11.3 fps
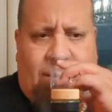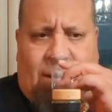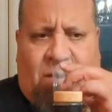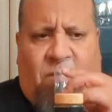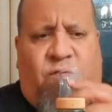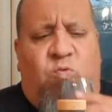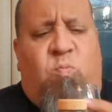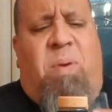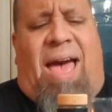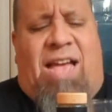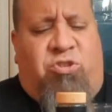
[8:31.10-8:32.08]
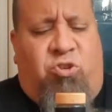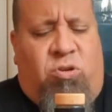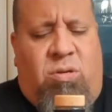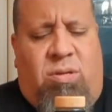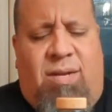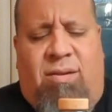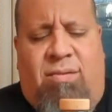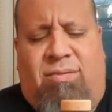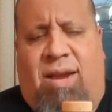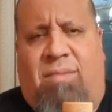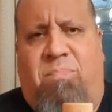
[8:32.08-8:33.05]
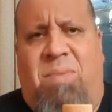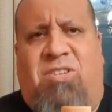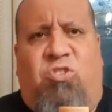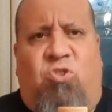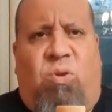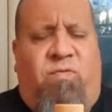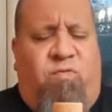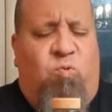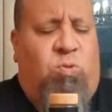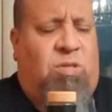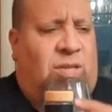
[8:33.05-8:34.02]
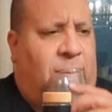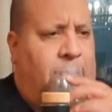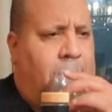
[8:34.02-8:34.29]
like a fruit pasture, like this like mixture of fruits.